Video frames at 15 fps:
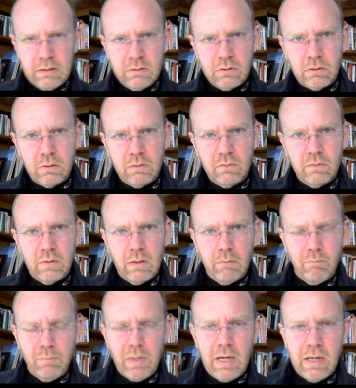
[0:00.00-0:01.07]
sort of
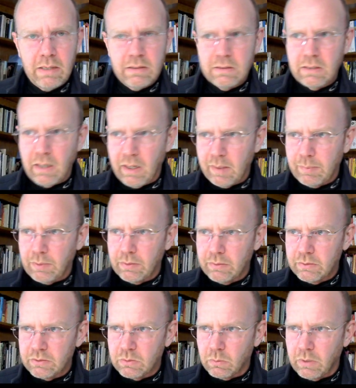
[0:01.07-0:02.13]
bond
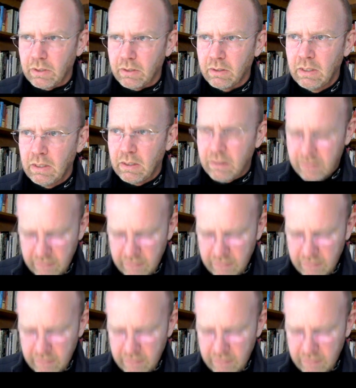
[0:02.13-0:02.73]
dipoles where the